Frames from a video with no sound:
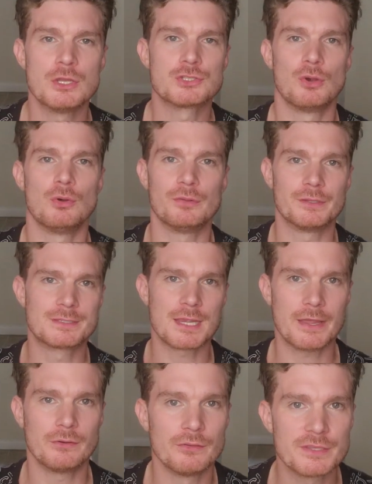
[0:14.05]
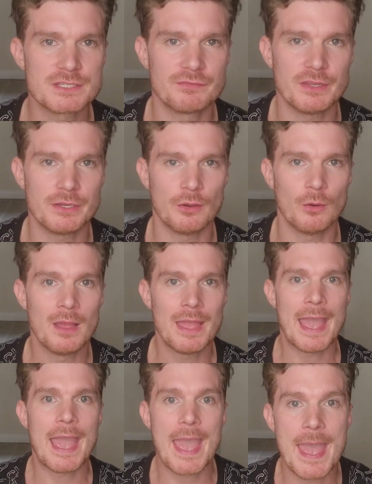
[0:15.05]
So the title of this video,
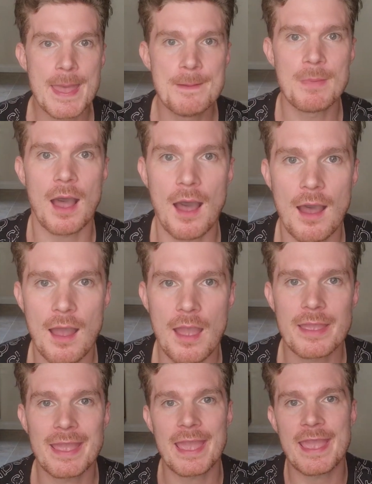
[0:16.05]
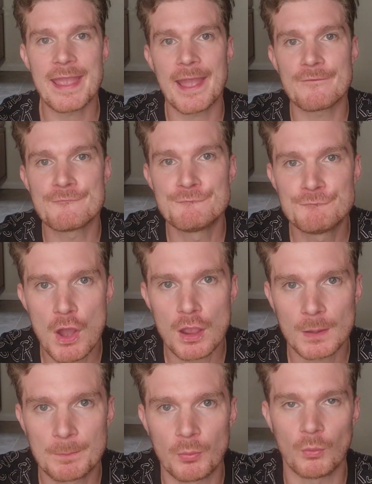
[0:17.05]
Am I a
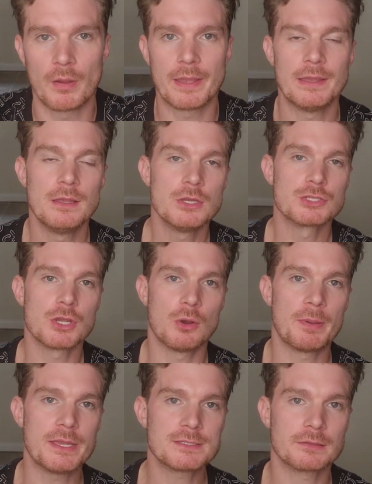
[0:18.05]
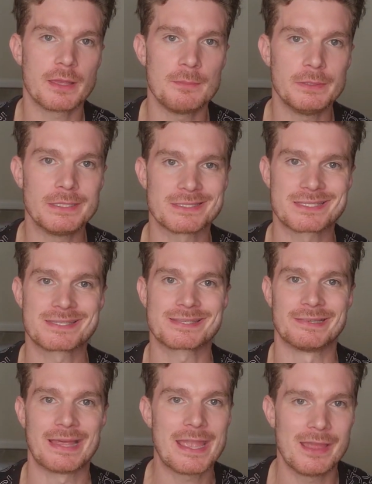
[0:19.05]
Fuckboy? So basically, I'm being
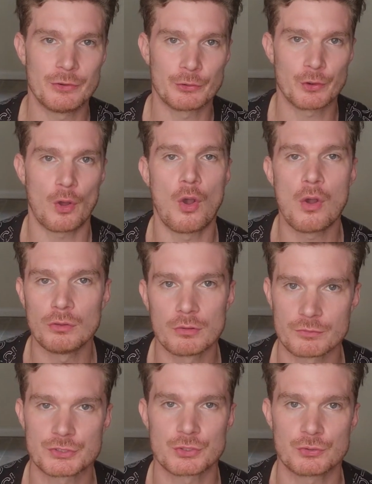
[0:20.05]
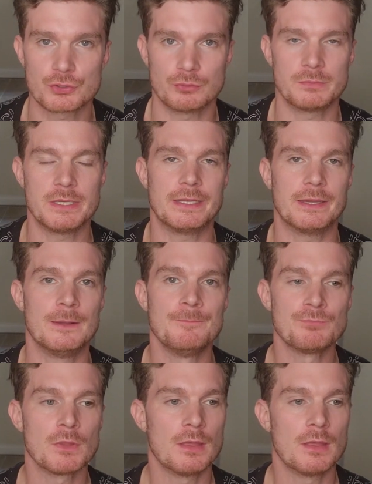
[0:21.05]
slandered all over social media.